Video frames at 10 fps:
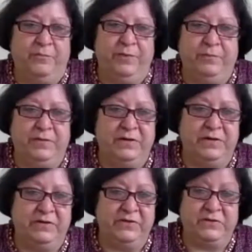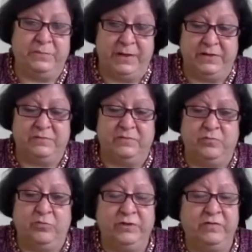people which speaks
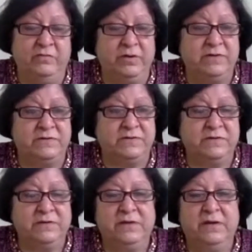more than words,